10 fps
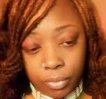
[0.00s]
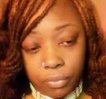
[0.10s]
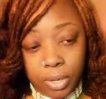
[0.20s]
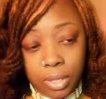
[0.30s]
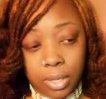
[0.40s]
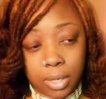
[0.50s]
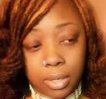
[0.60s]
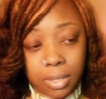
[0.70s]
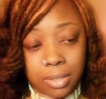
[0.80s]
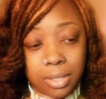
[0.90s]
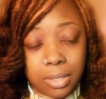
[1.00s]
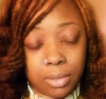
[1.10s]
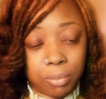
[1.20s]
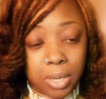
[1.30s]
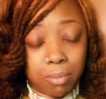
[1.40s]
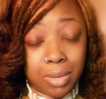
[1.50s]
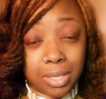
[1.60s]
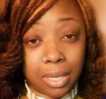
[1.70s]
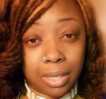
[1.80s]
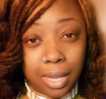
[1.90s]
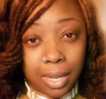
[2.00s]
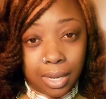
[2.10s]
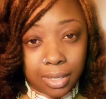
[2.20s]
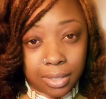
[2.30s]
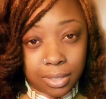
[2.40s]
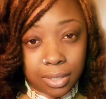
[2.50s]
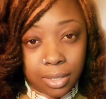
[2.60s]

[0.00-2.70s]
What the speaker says: feeling a sense of being misaligned